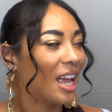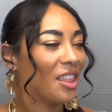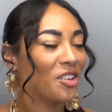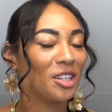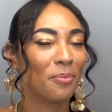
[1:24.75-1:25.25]
And
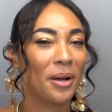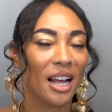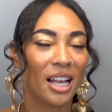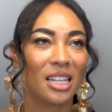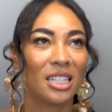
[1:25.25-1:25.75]
there's a
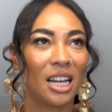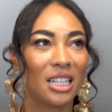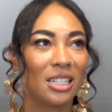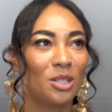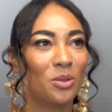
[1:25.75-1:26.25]
podcast that I
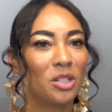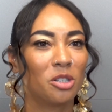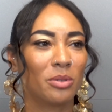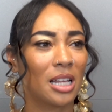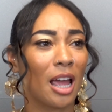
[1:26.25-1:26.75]
listened to and she
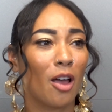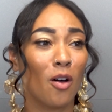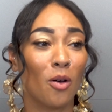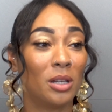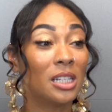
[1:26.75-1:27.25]
was like,
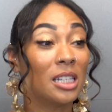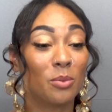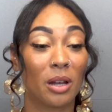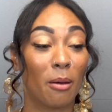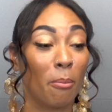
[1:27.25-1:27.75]
oh, this is
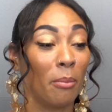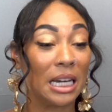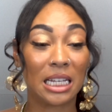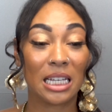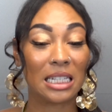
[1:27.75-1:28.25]
where the
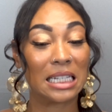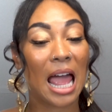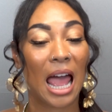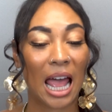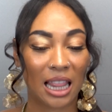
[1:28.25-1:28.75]
money is
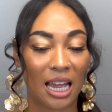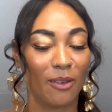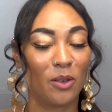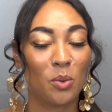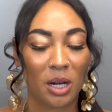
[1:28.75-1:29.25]
at. Like
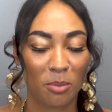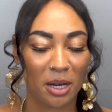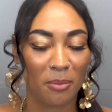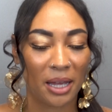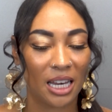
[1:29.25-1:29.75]
if you want to
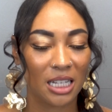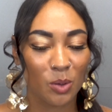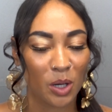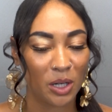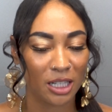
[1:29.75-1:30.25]
meet a man, this is
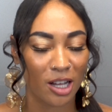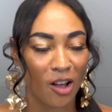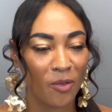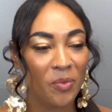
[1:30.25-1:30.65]
where you need to go.